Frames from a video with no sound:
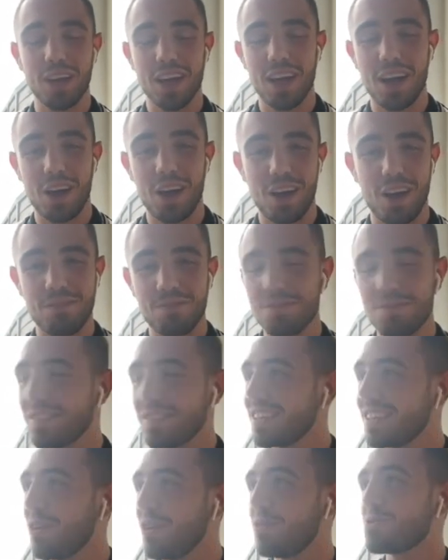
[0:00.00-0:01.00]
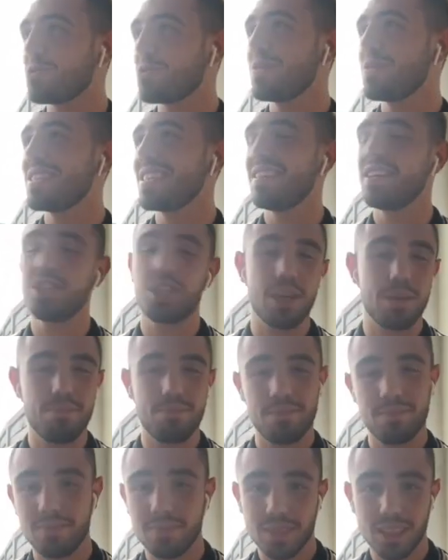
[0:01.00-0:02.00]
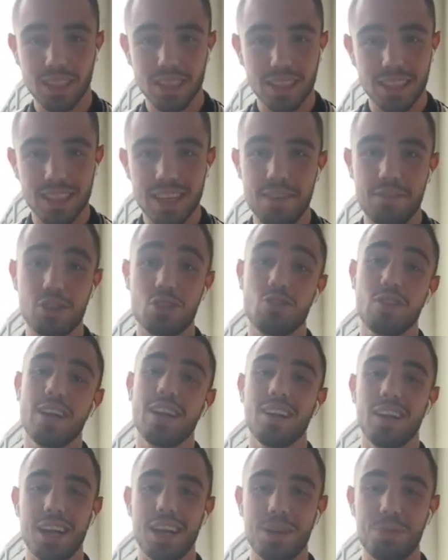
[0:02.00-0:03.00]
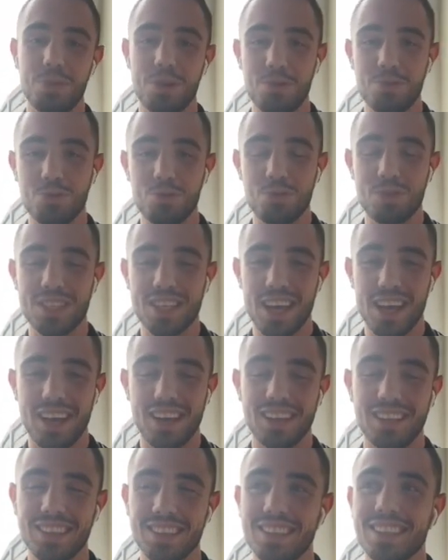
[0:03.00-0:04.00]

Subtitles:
I was always in the gym, never training, like, but I was always there.